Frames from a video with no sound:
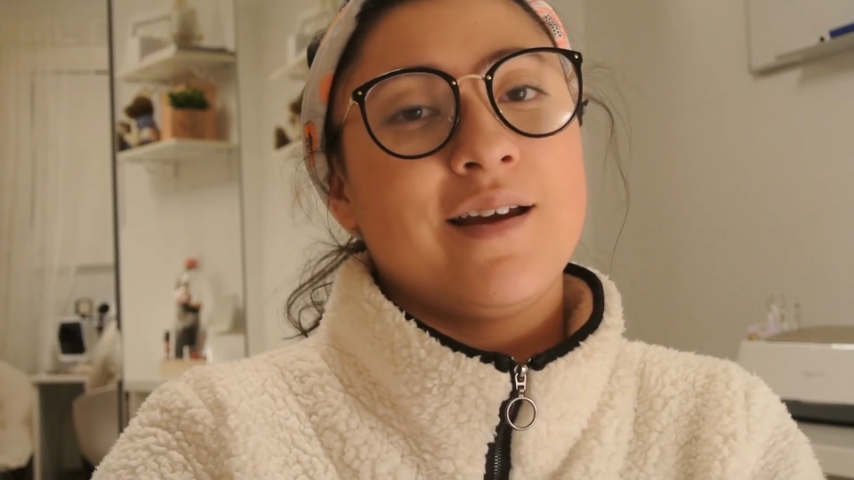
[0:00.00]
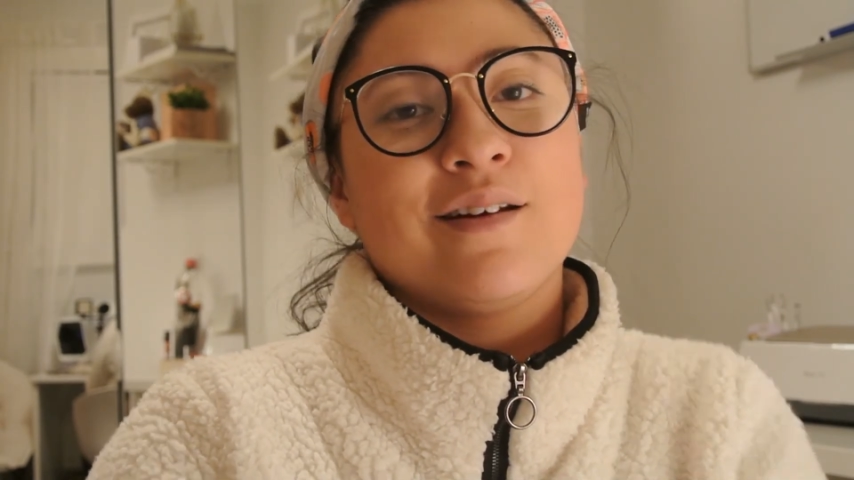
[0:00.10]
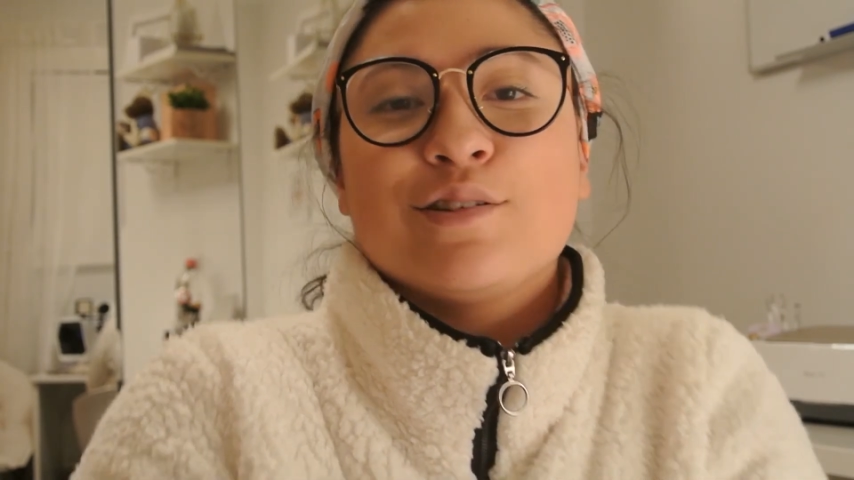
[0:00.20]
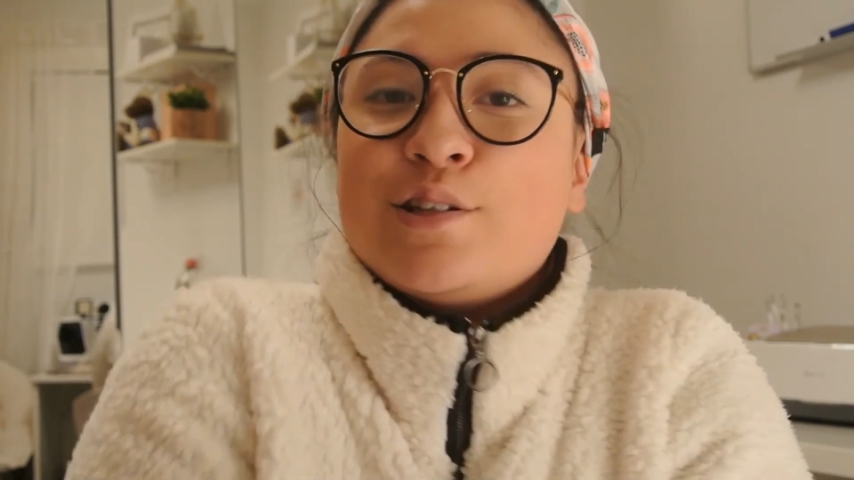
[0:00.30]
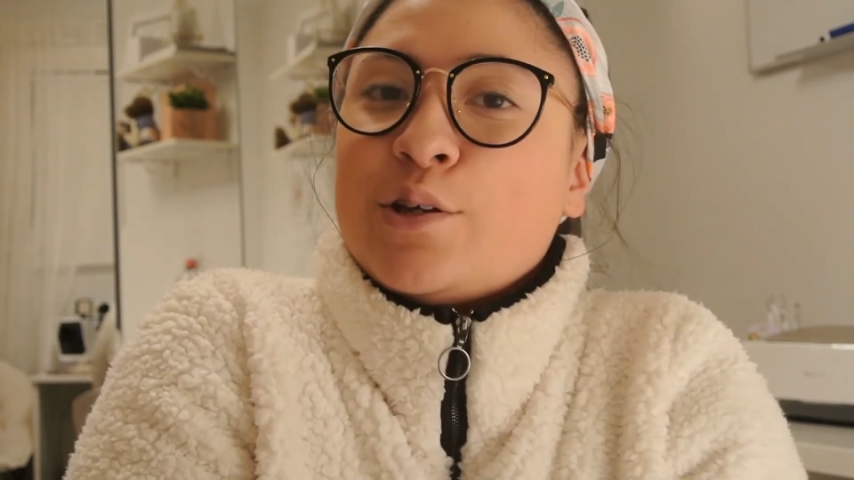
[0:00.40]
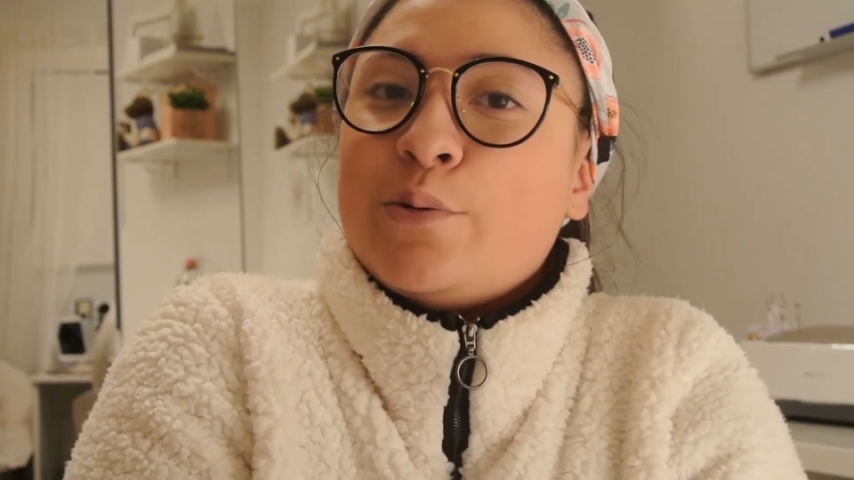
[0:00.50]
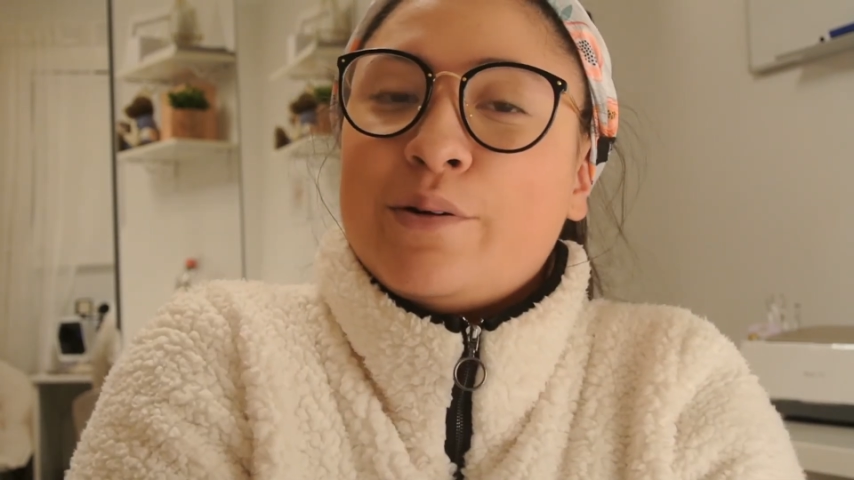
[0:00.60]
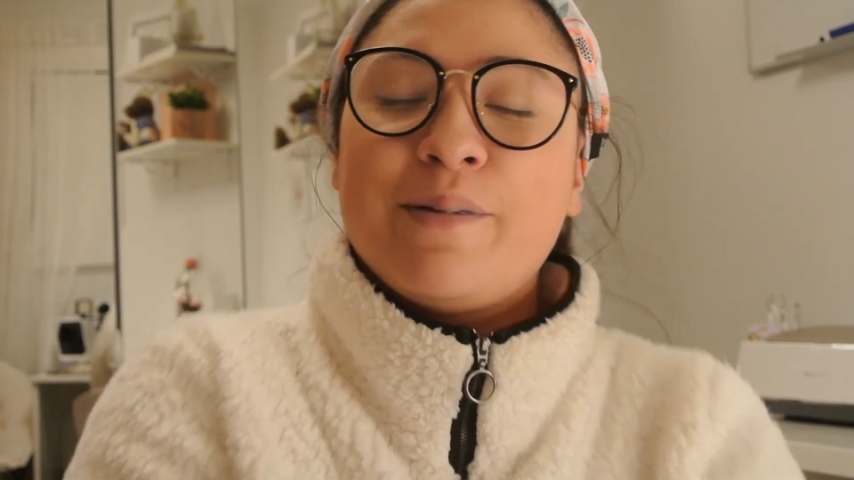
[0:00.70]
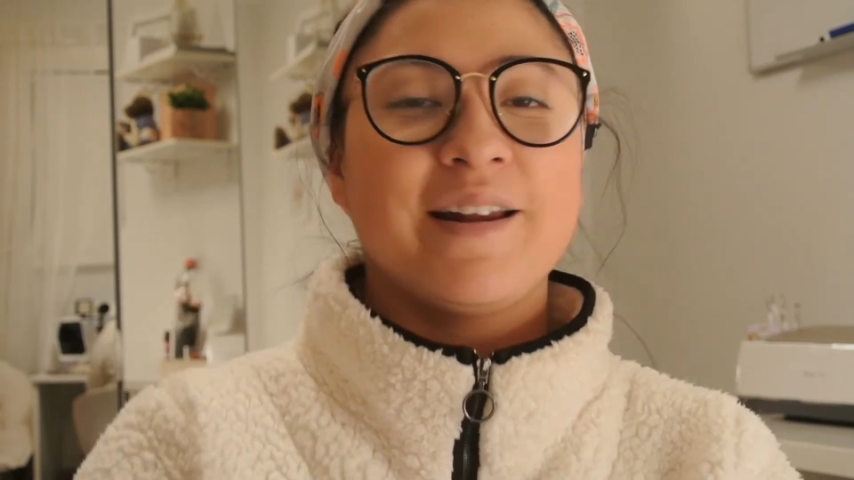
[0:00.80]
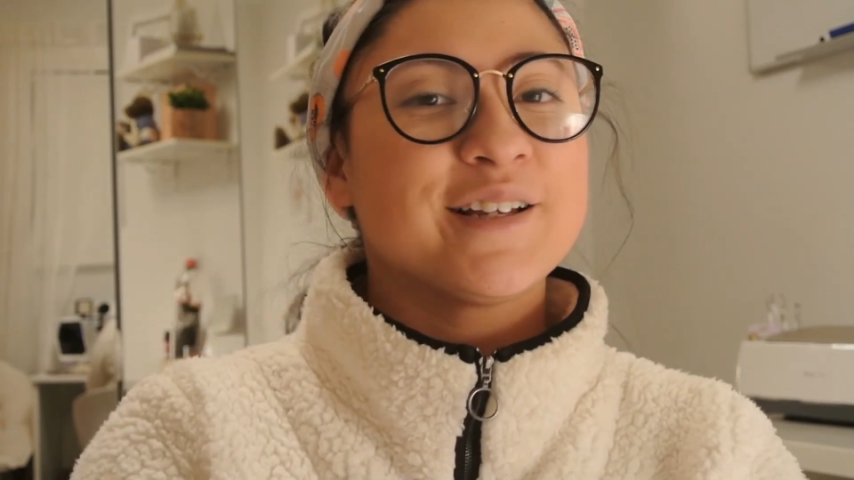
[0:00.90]
and I'll see you
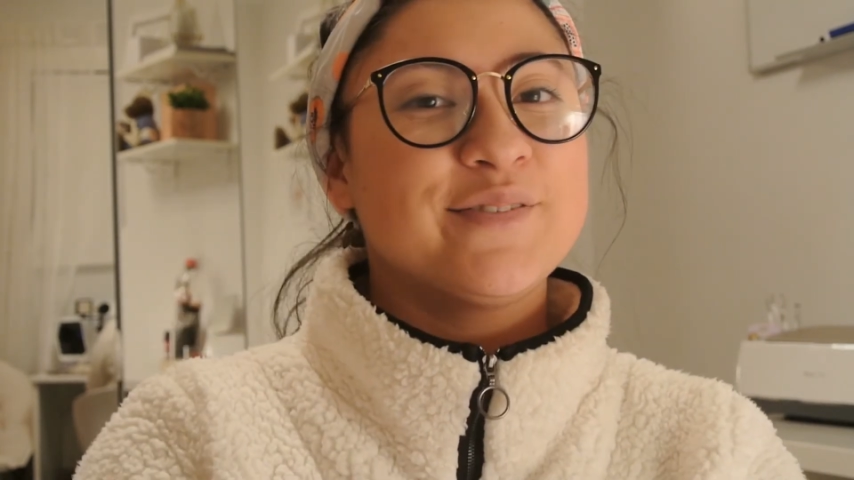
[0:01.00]
in my next